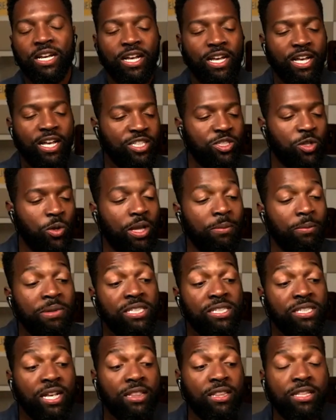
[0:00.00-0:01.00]
So let me
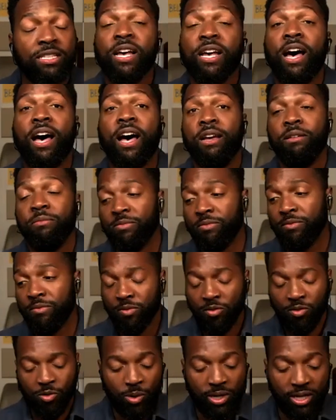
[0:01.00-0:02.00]
set the time
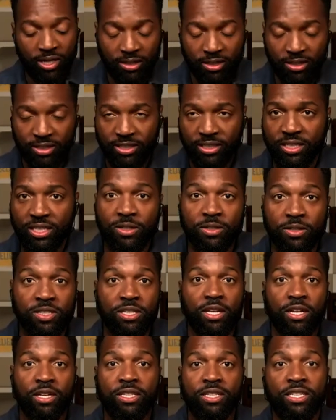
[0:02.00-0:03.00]
quickly.
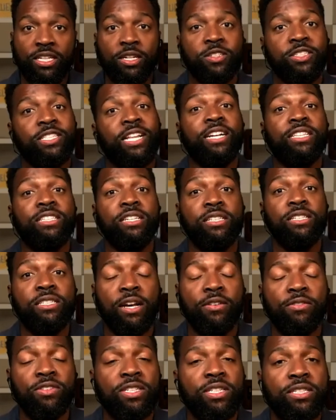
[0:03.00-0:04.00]
The year is
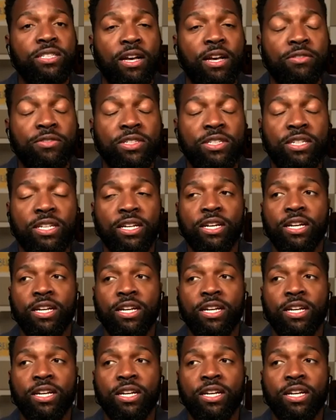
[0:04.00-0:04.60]
1977.